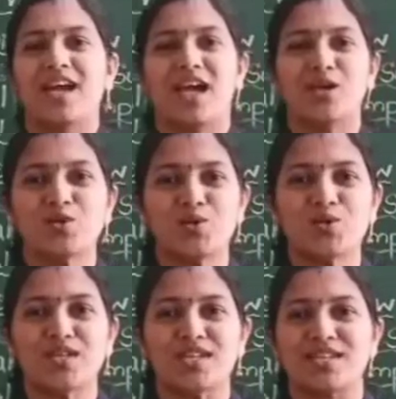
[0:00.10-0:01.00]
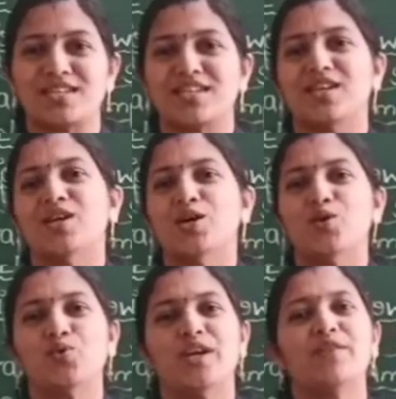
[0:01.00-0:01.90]
Hello students,
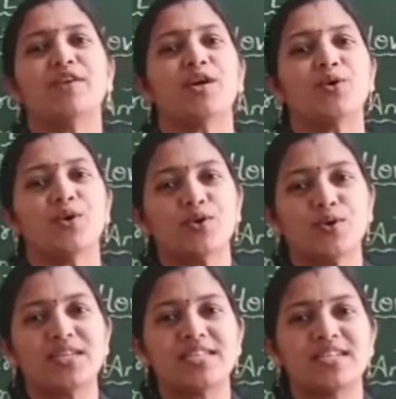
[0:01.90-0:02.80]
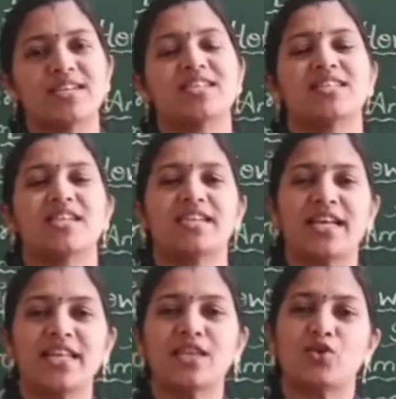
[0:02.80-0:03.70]
today we are going to discuss the
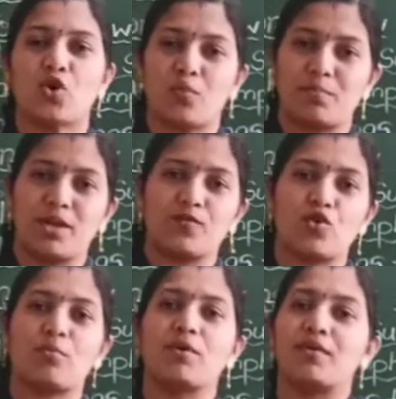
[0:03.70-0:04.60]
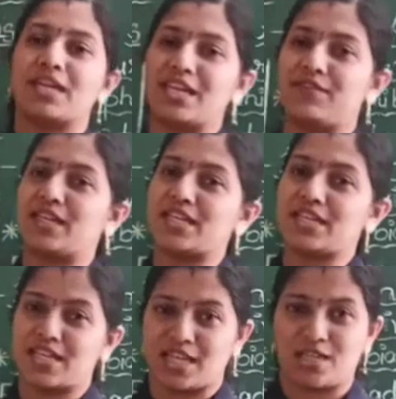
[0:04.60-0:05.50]
10th topic from our
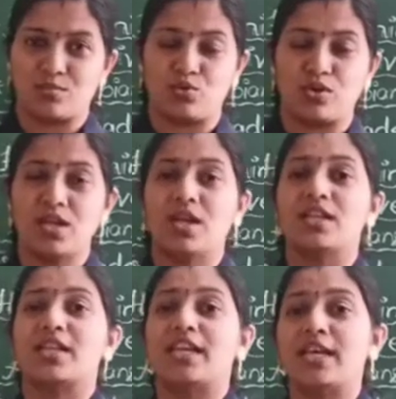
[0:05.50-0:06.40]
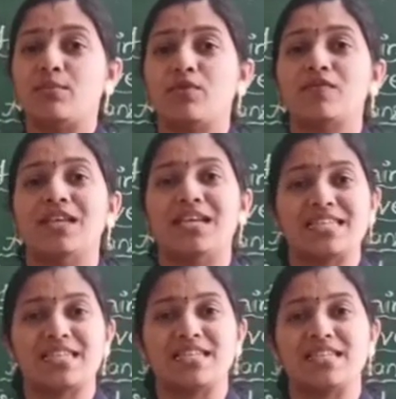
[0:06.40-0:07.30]
EVS textbook. The name of the
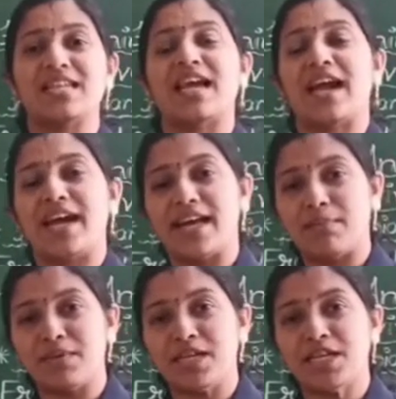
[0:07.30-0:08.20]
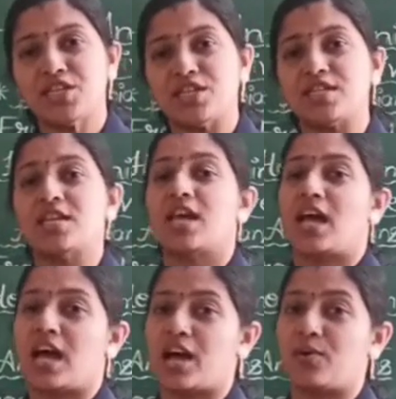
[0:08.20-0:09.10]
lesson is Adaptations,
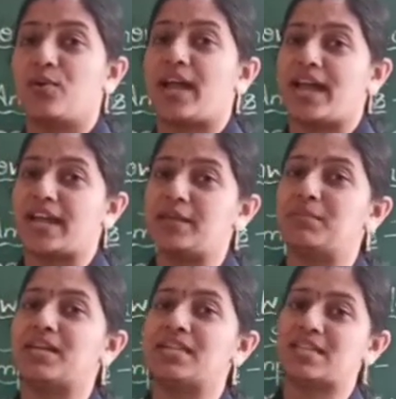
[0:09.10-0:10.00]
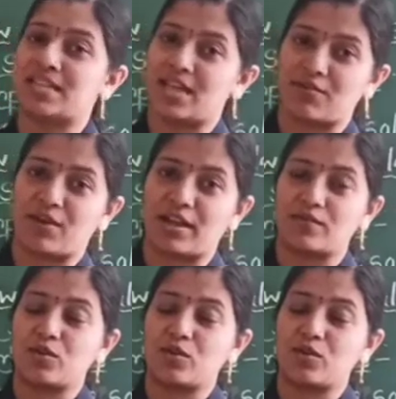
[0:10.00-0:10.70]
How Animals Survive.